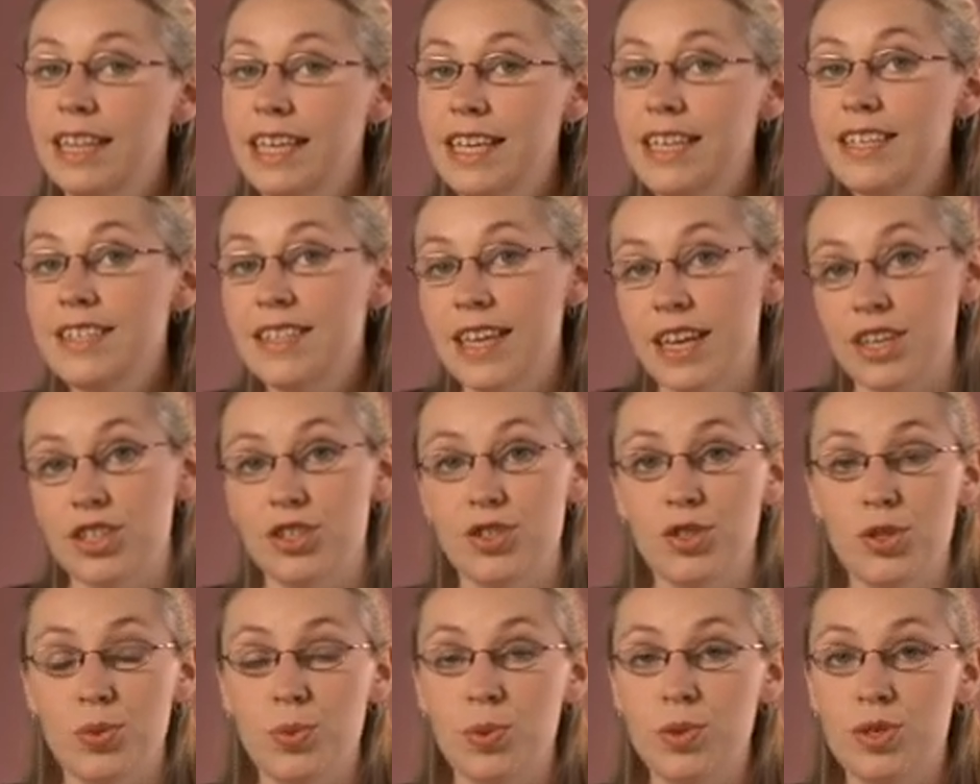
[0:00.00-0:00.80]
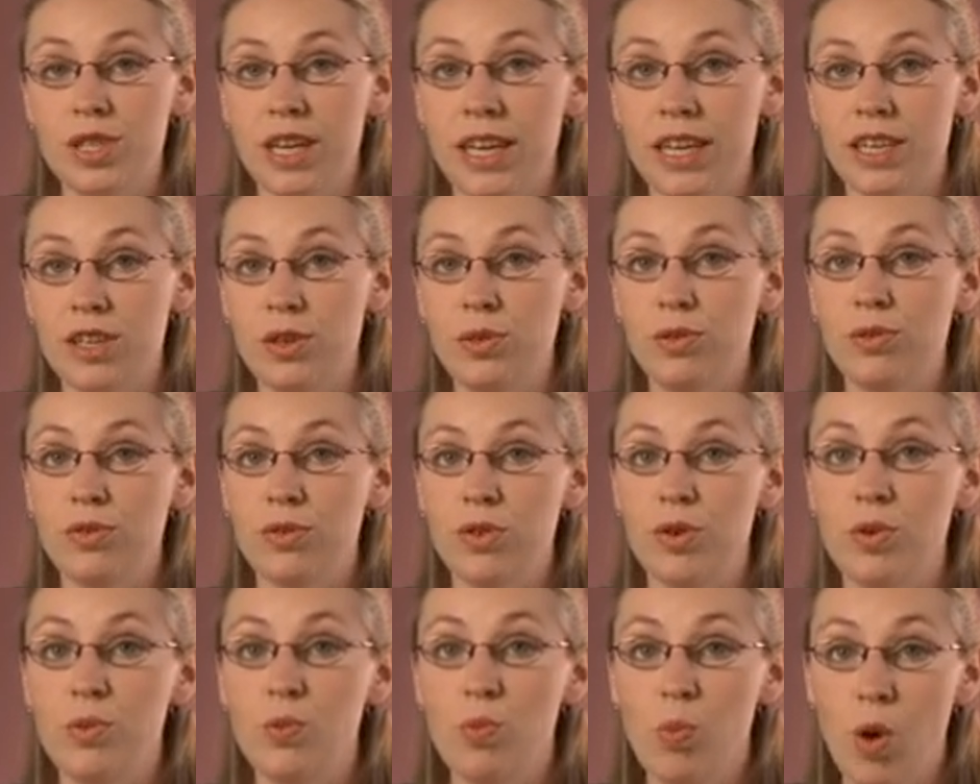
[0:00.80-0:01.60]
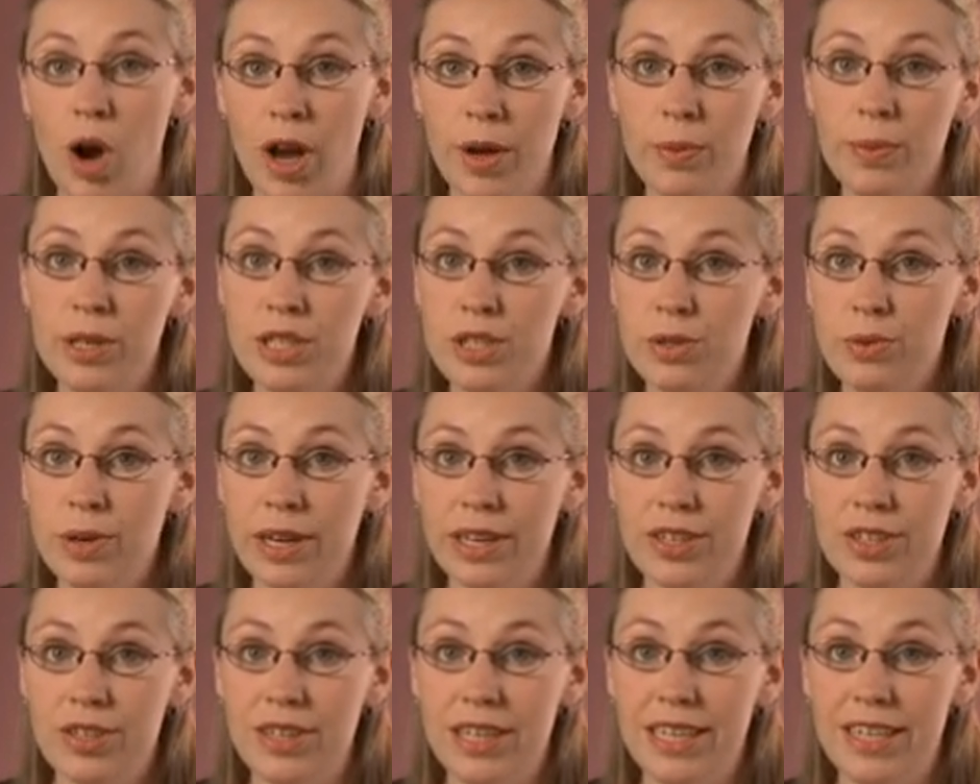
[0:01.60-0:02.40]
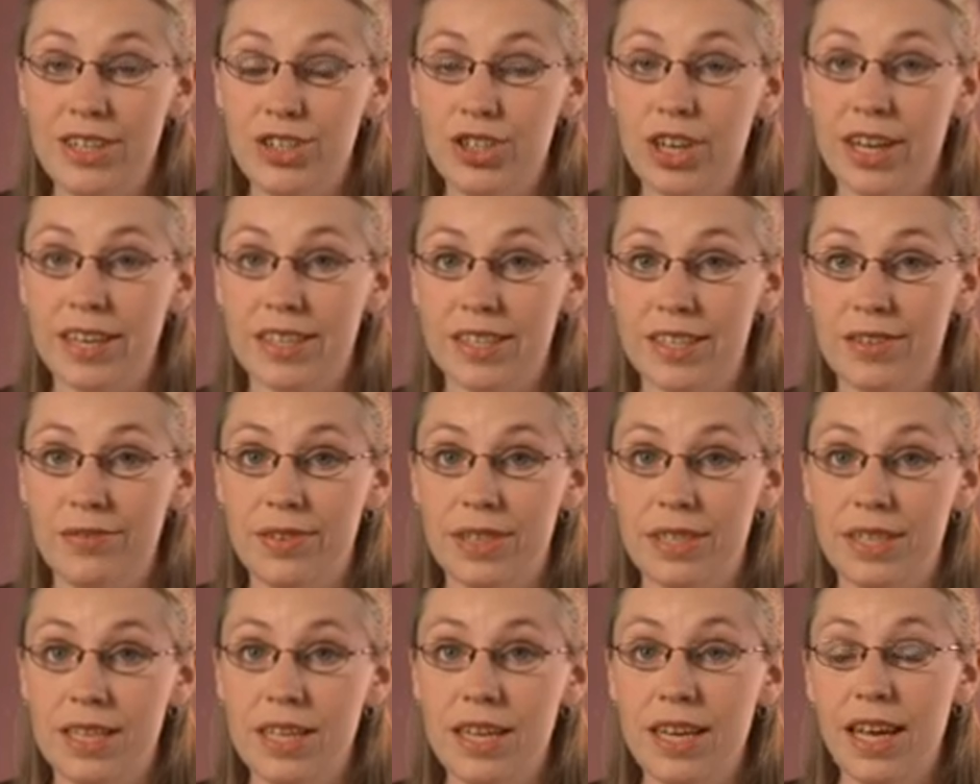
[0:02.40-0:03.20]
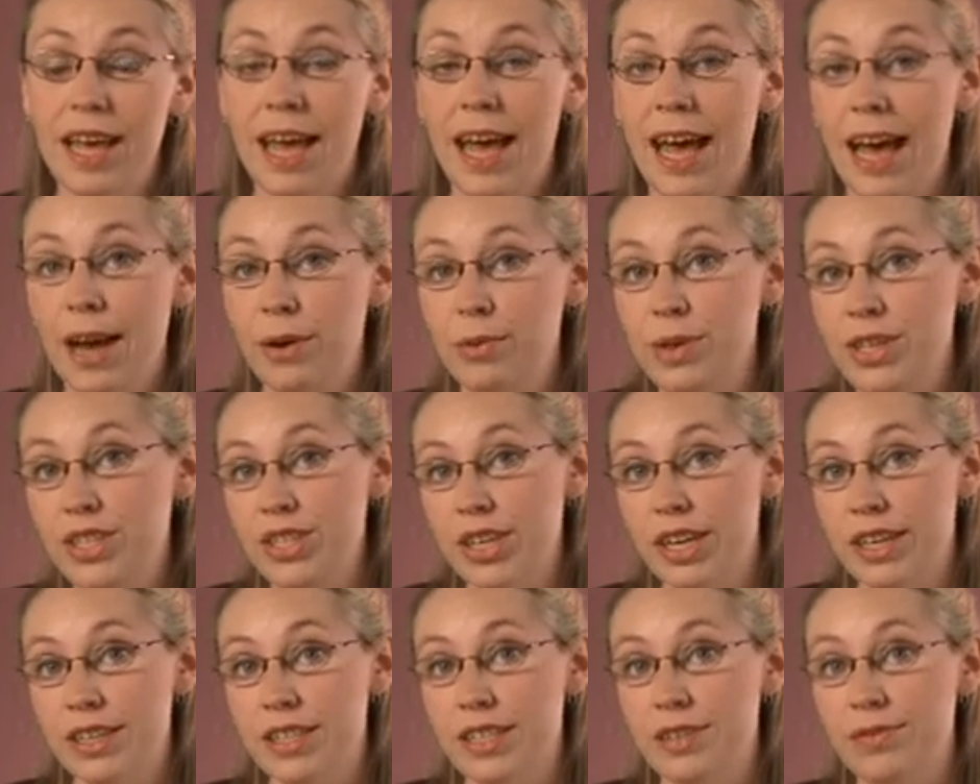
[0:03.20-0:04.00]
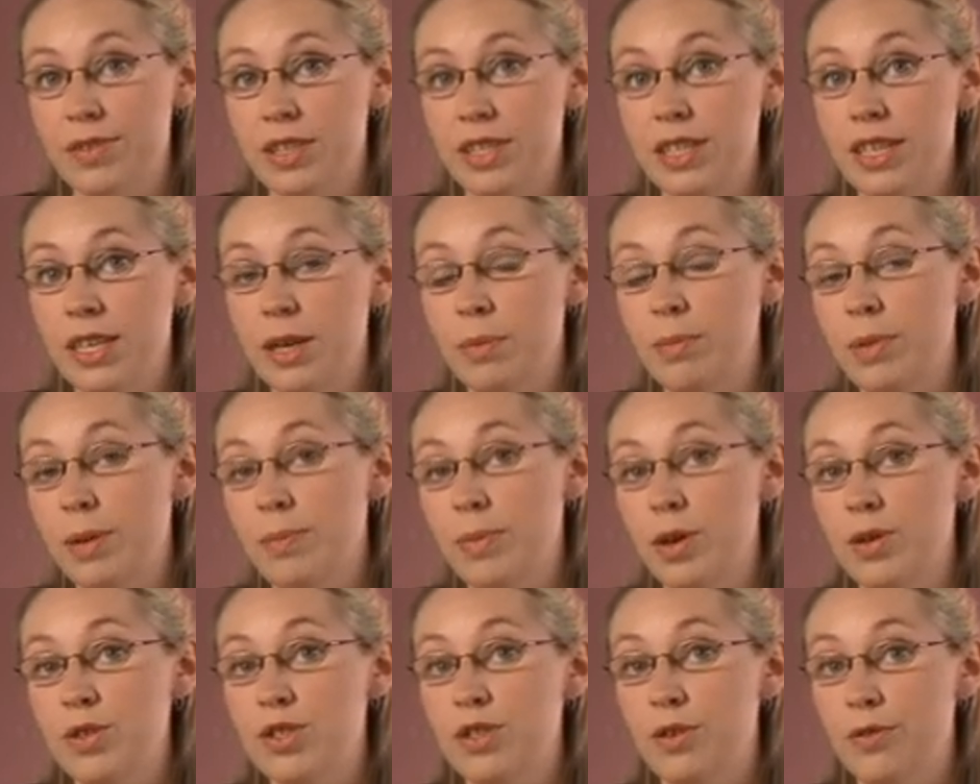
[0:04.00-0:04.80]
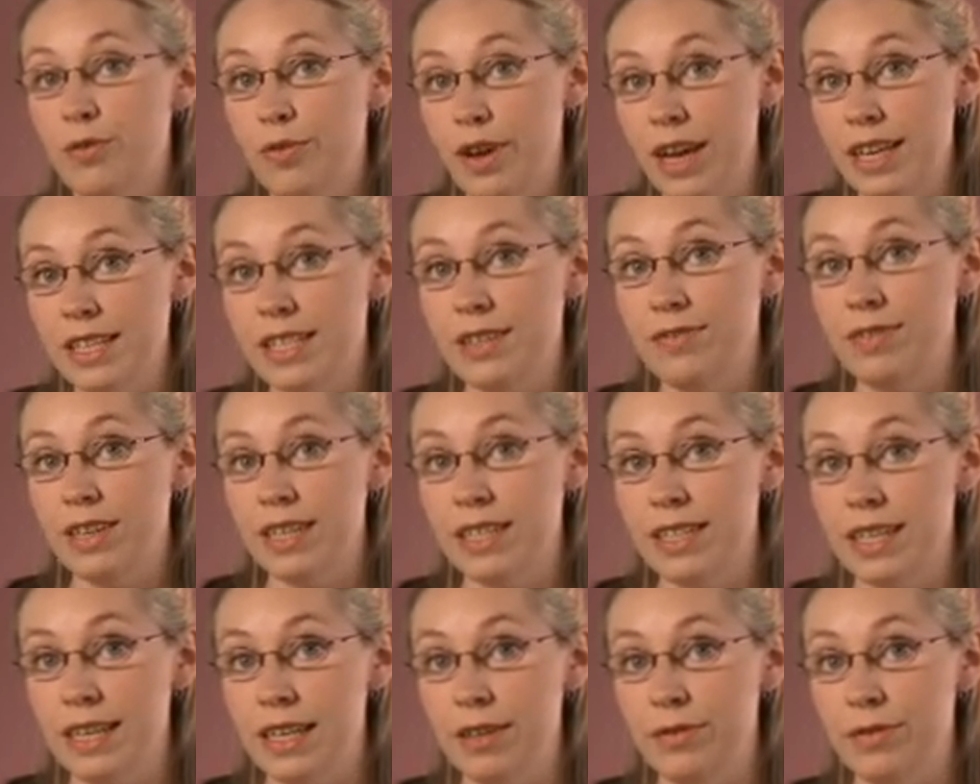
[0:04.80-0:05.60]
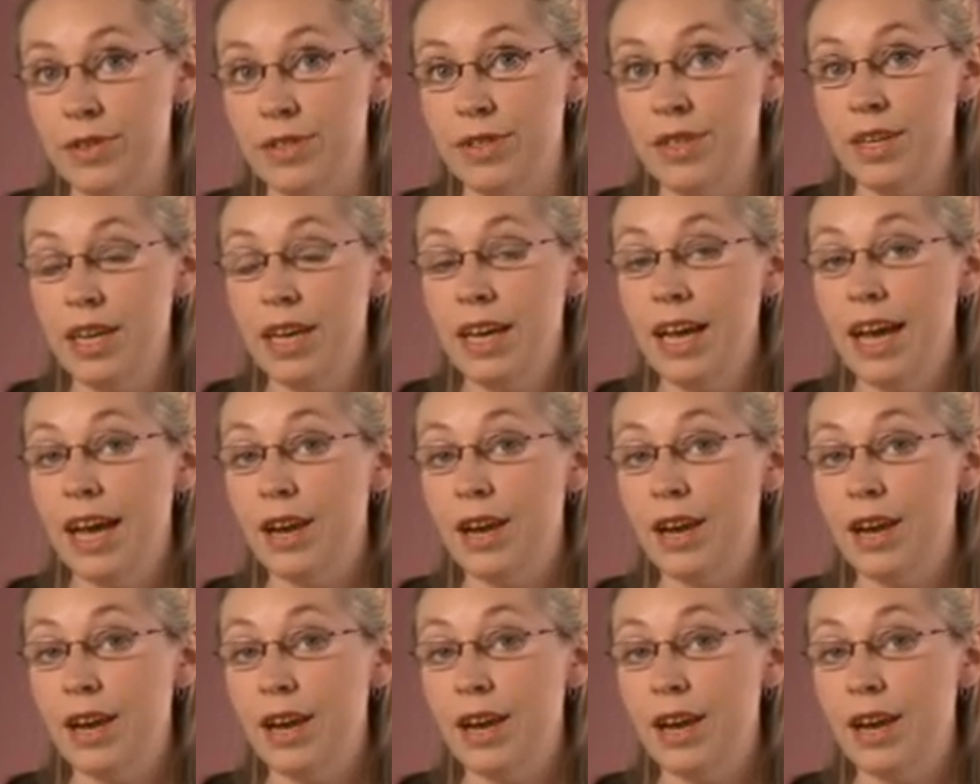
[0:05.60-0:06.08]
These sessions will take you through why we do each activity, how each activity can be most effectively delivered,